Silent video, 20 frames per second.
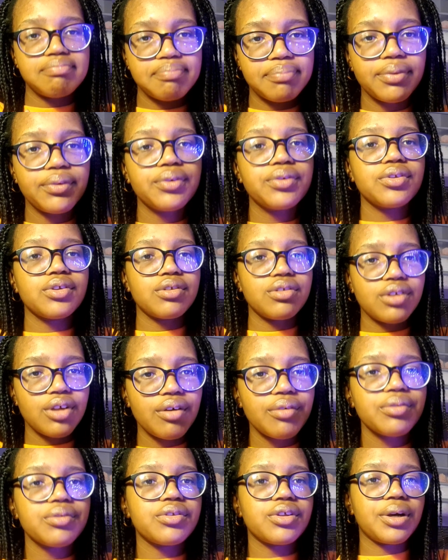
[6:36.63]
boost
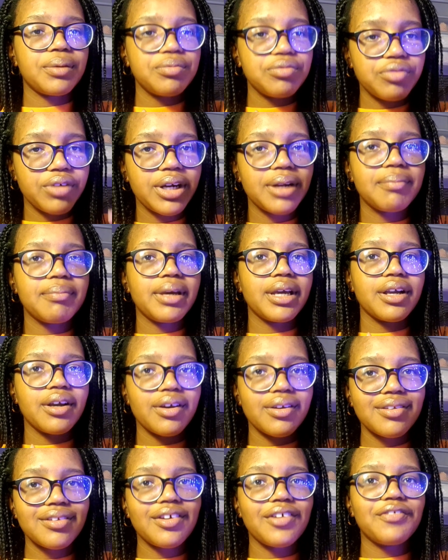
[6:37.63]
ourselves up, trying to make
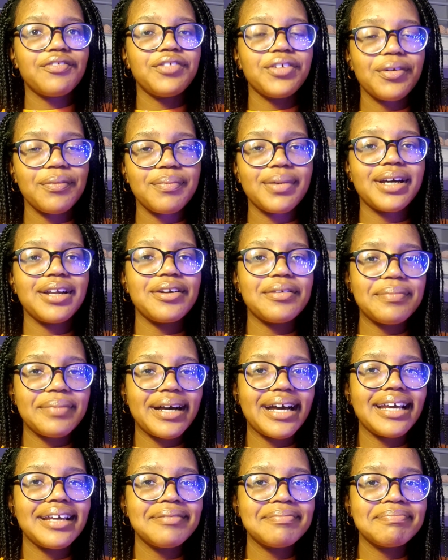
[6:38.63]
ourselves feel better
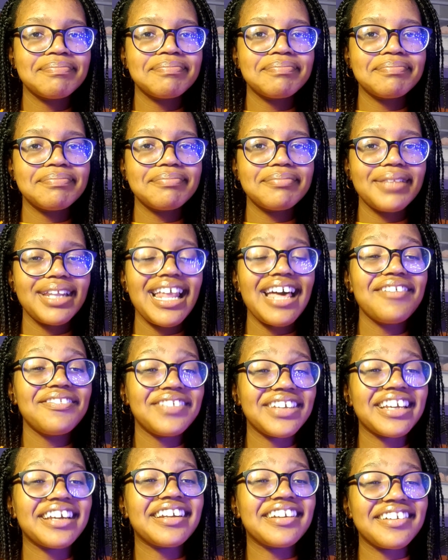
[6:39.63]
by
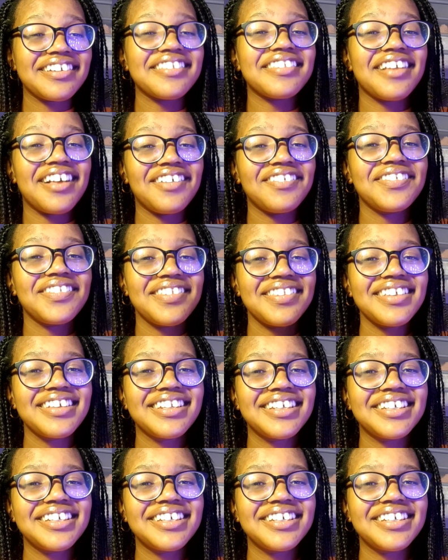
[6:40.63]
laughing at ourselves,